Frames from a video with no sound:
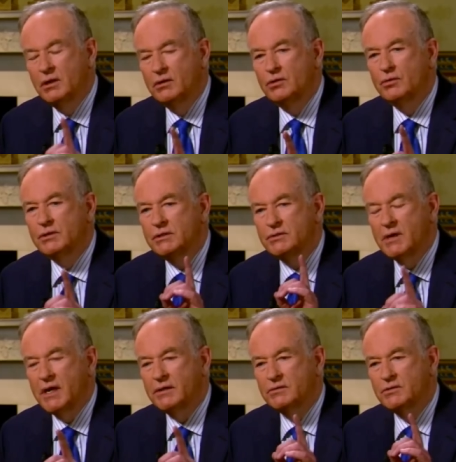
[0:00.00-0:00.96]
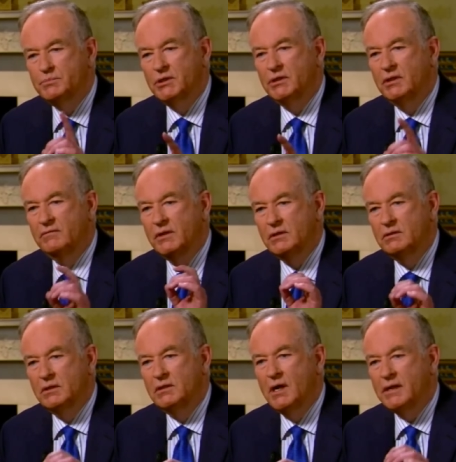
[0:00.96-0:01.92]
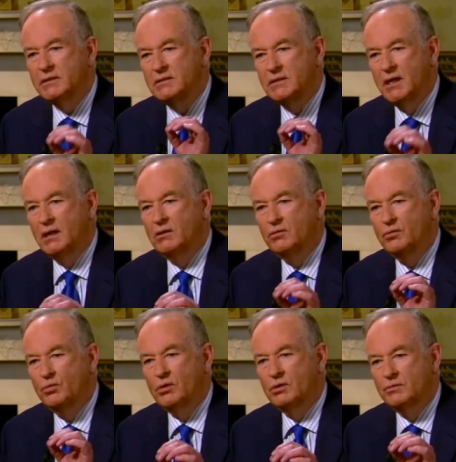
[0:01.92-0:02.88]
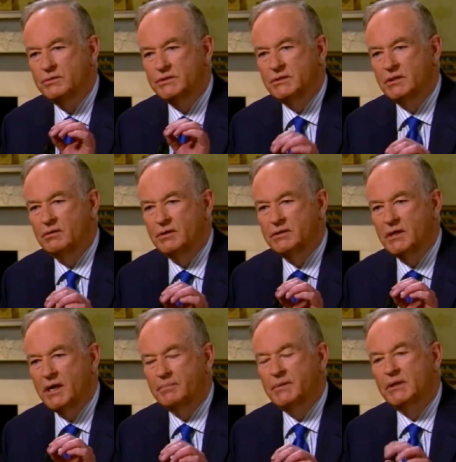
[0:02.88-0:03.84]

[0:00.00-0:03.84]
Your detractors believe that you did not tell the world it was a terror attack